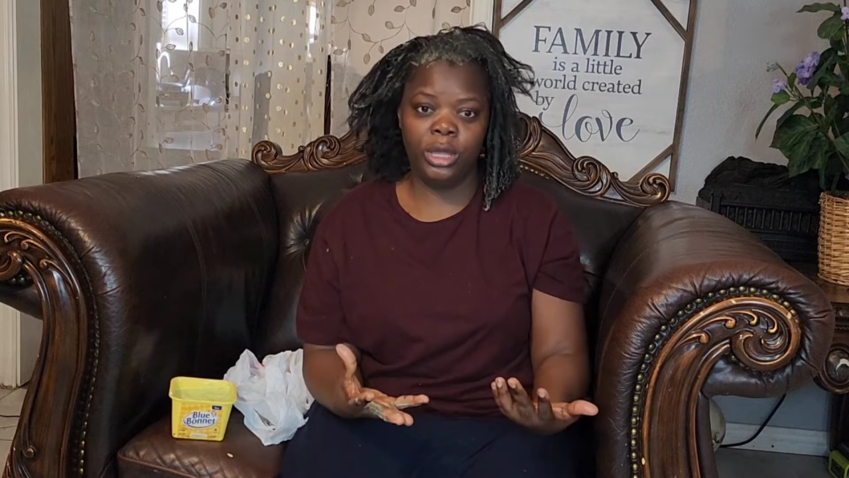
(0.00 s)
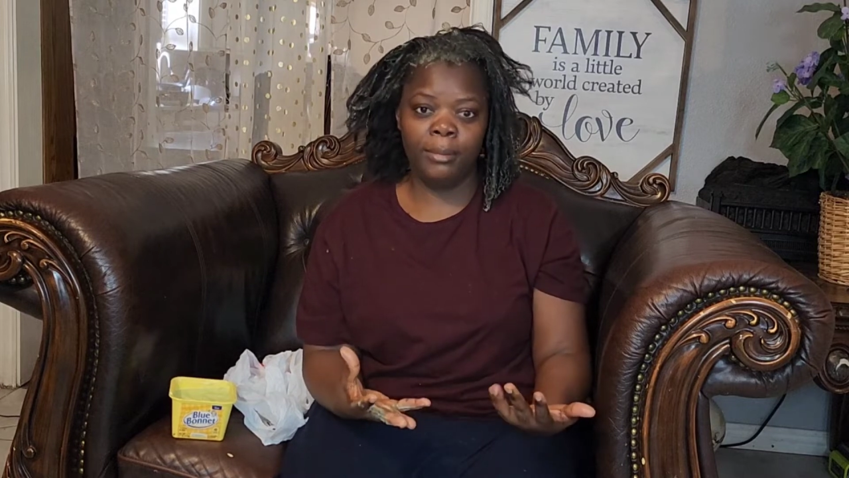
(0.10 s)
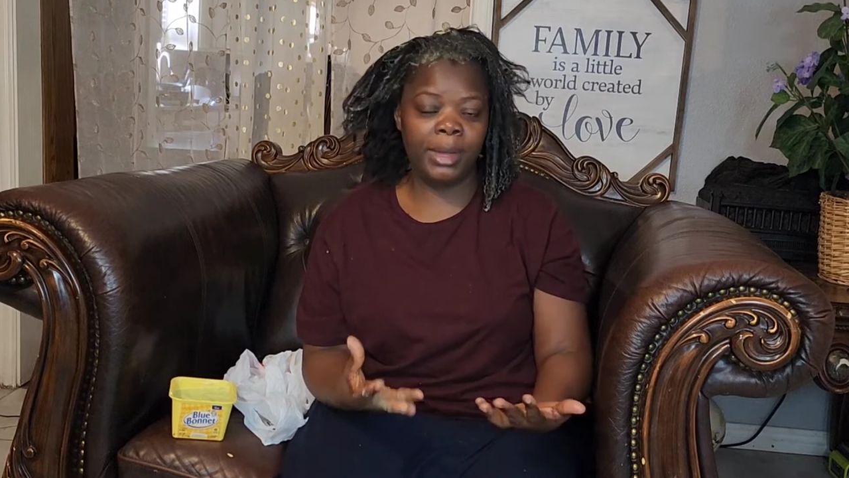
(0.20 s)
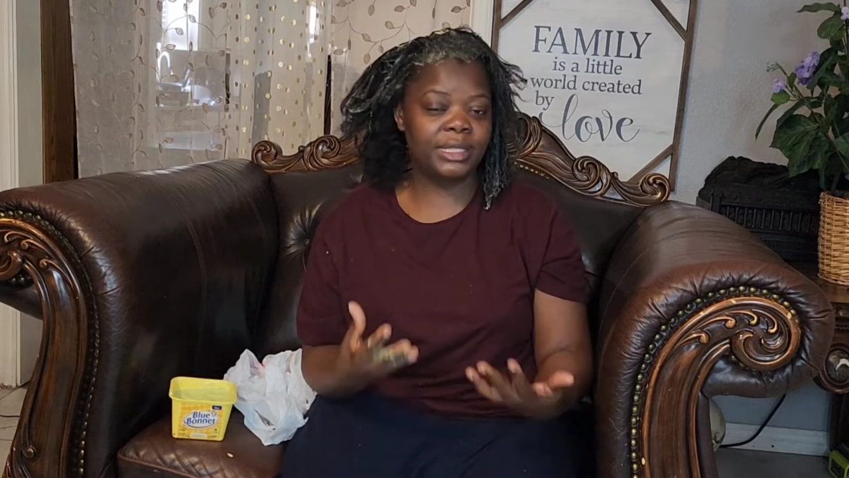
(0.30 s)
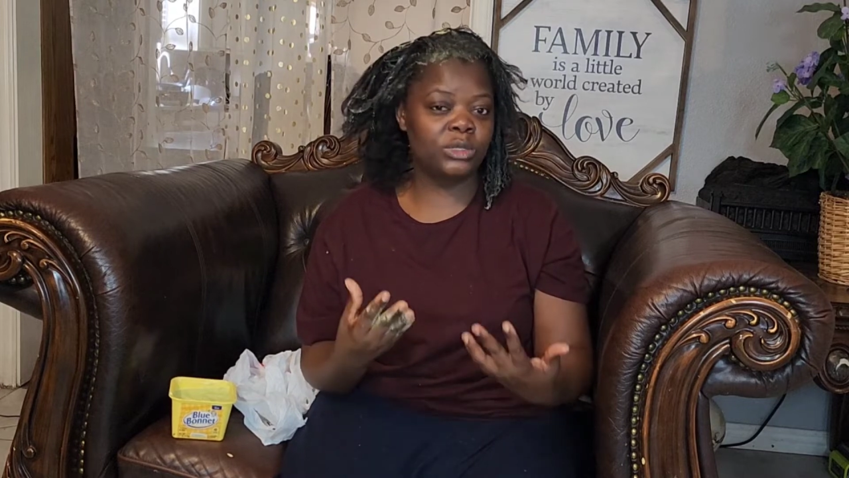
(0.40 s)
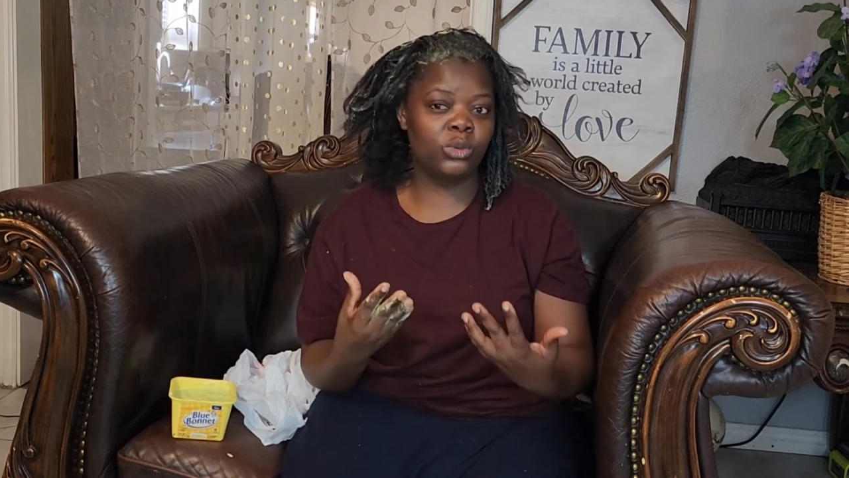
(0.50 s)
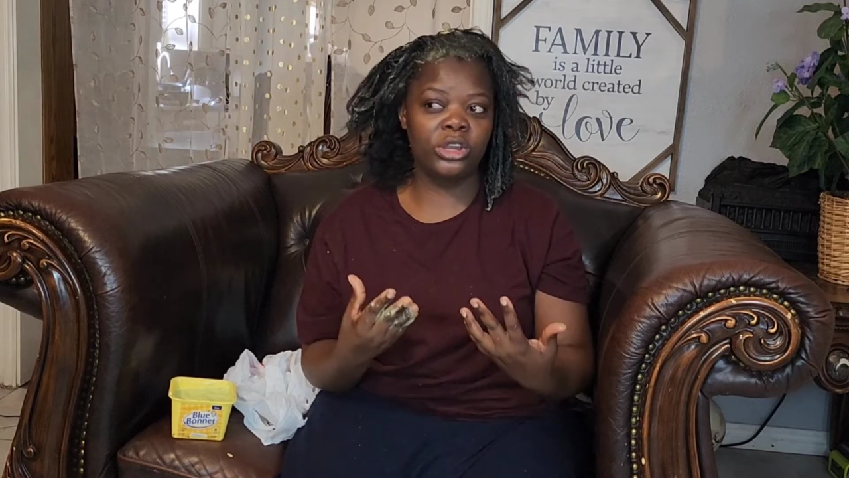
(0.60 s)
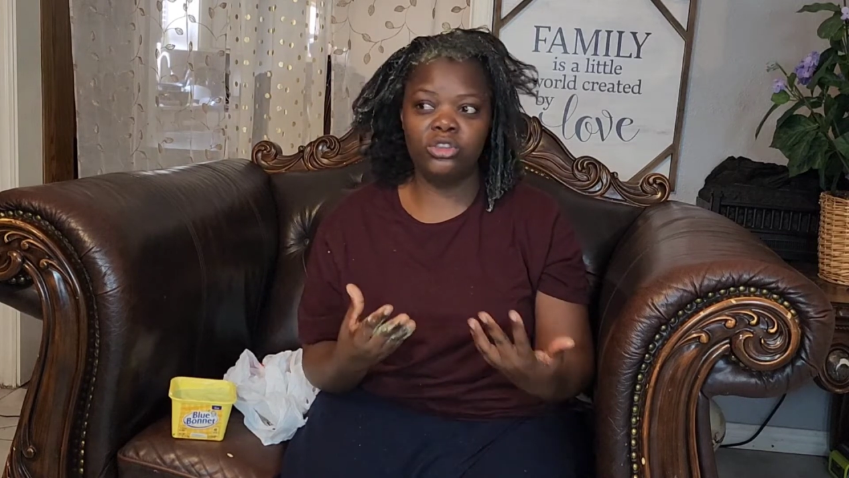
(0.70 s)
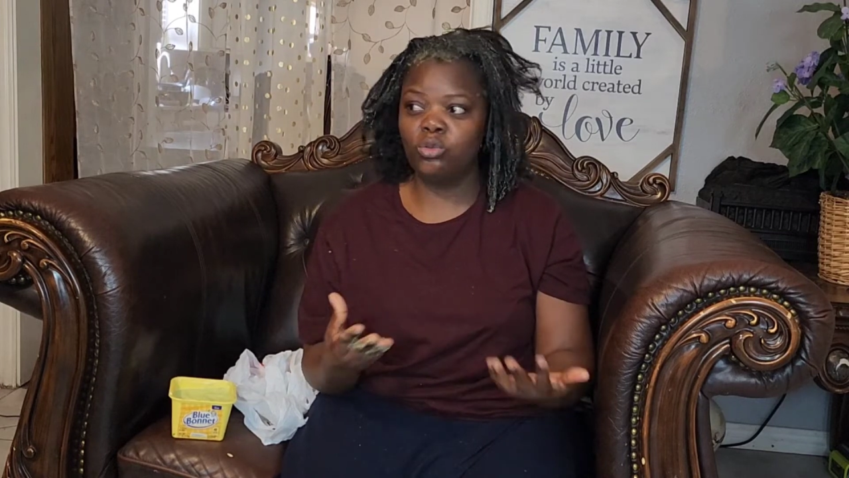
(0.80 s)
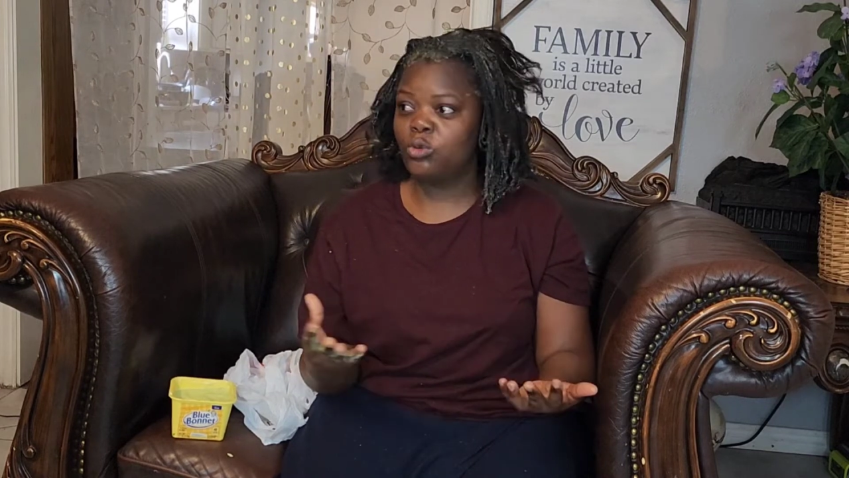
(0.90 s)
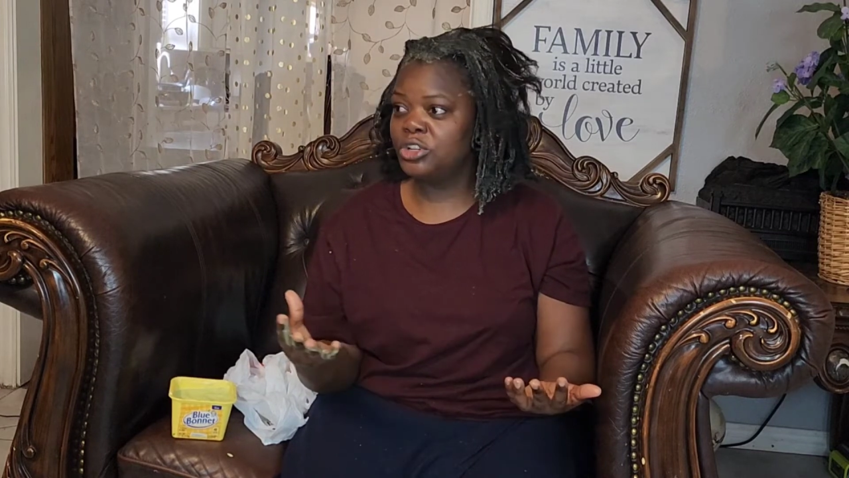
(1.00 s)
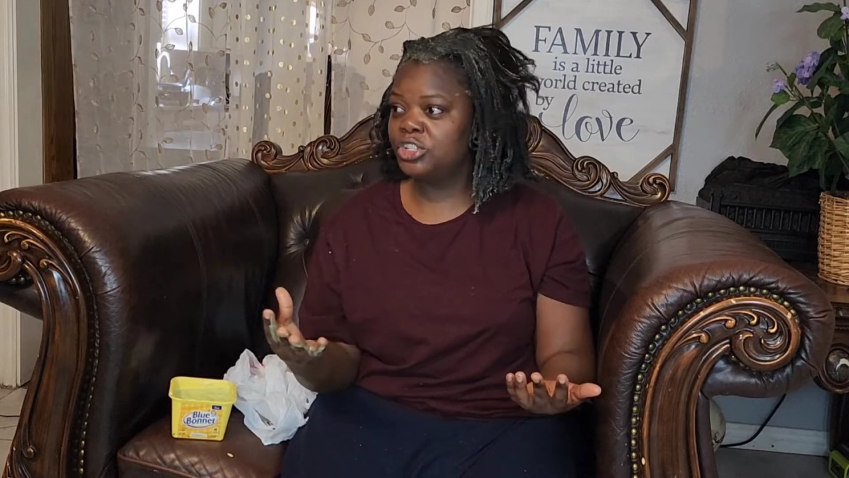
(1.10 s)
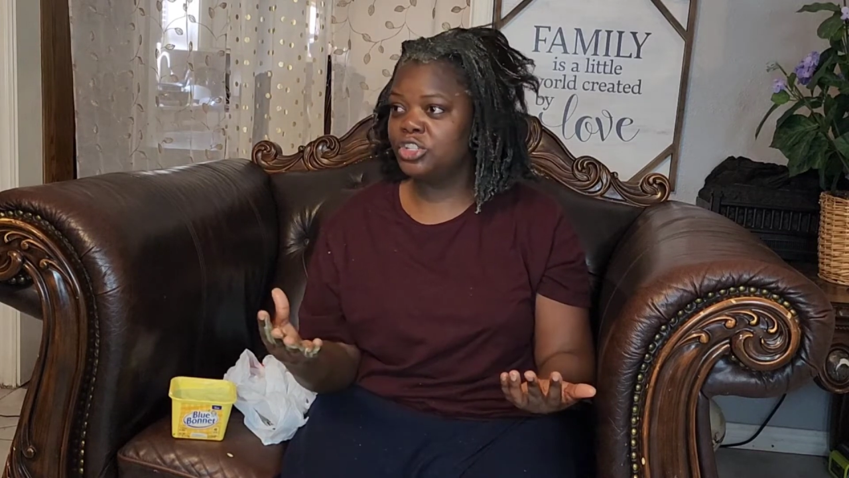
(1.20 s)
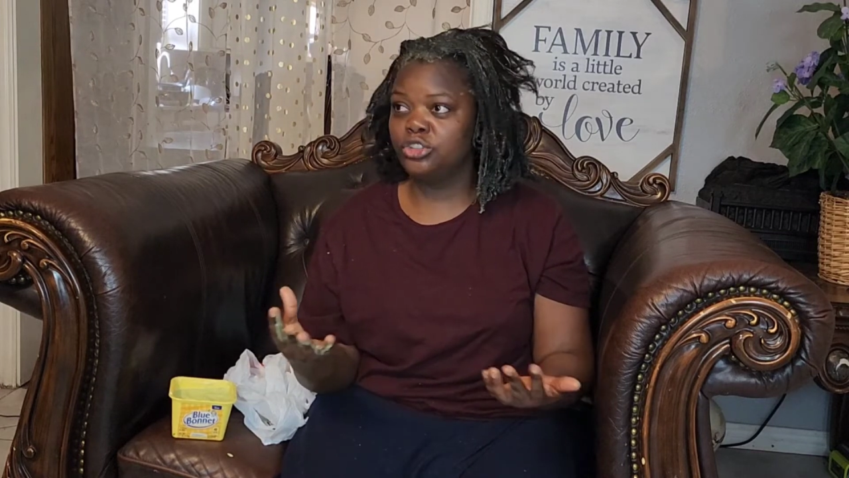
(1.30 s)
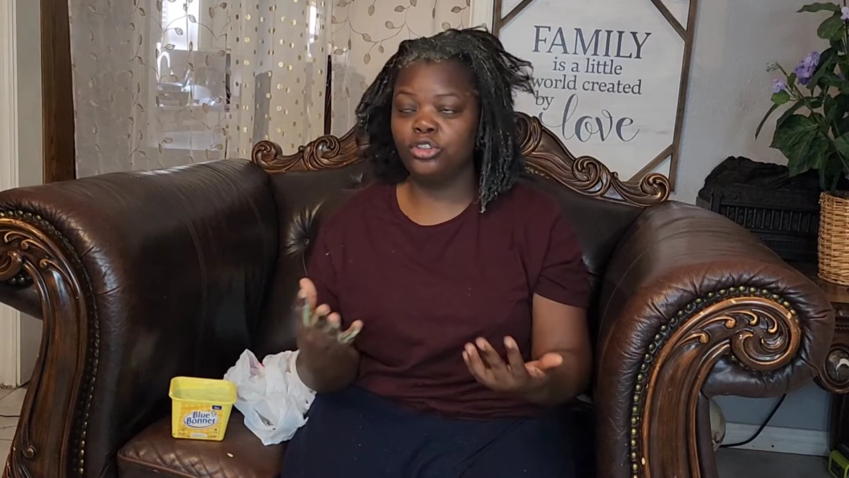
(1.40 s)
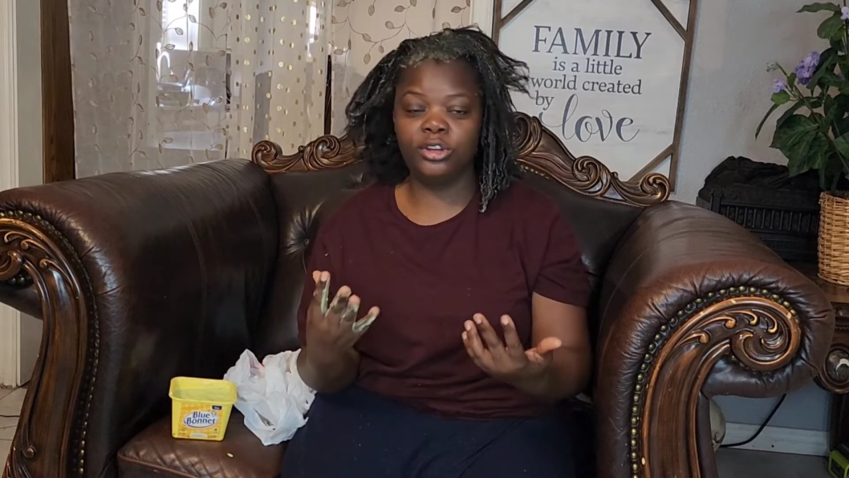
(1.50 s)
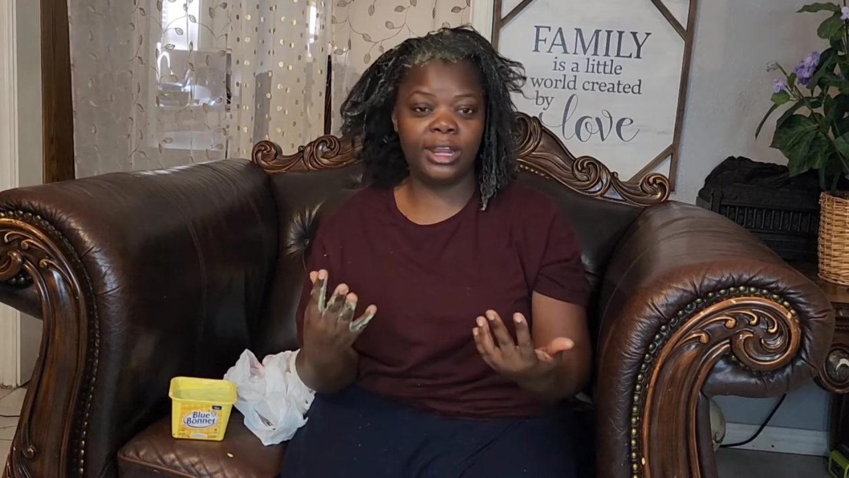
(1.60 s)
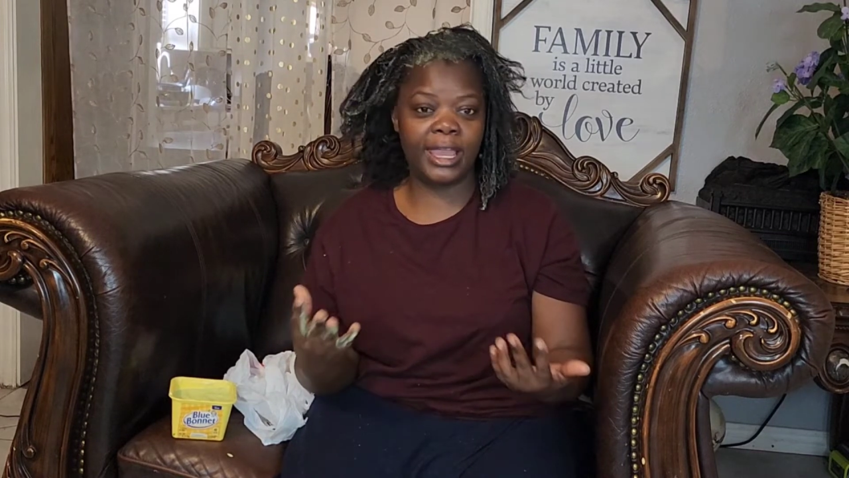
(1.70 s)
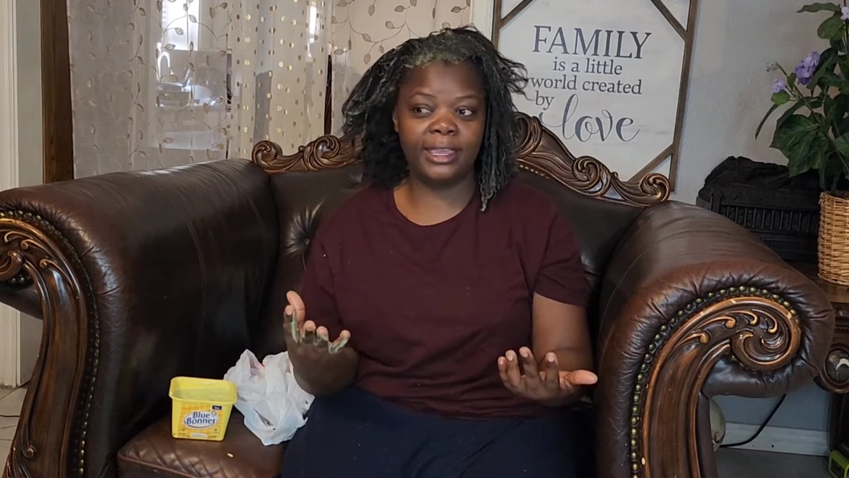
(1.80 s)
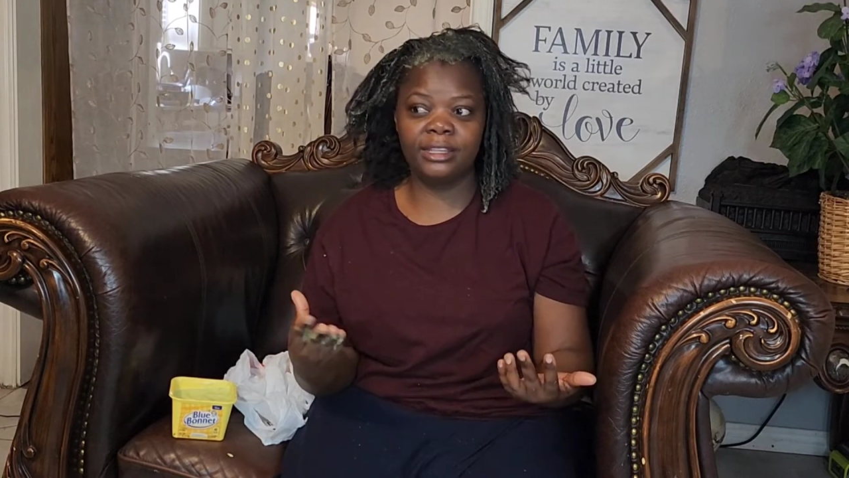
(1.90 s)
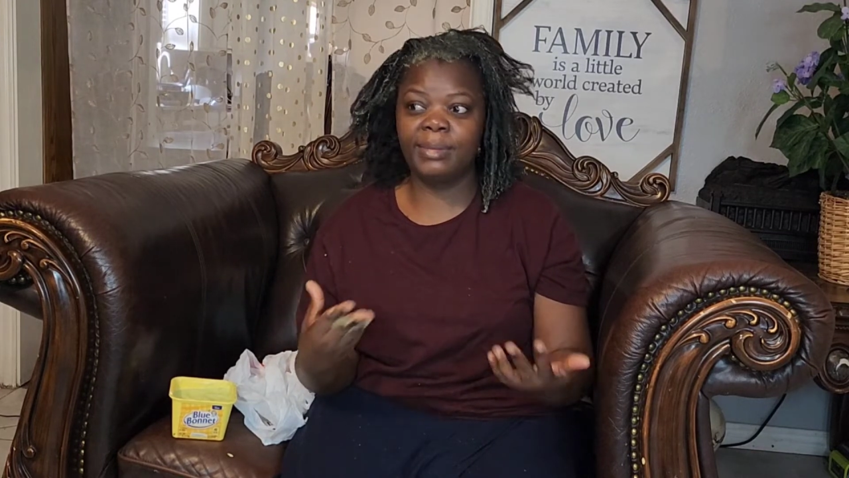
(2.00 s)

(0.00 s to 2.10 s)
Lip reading: But when you watch it, you don't like it,